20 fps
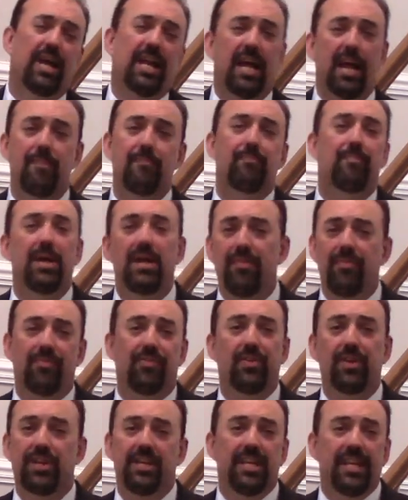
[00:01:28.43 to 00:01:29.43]
and I
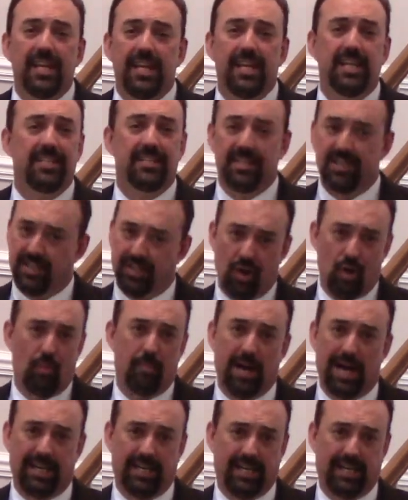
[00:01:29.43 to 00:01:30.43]
bent the knee to
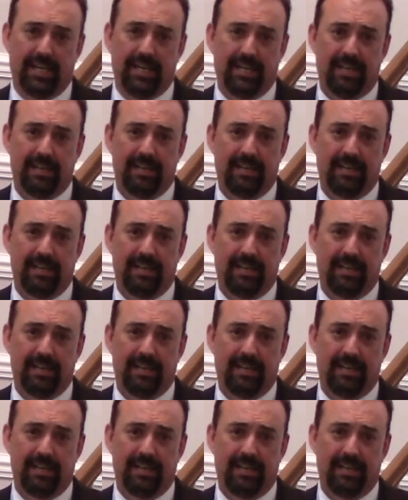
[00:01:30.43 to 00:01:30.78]
nobody.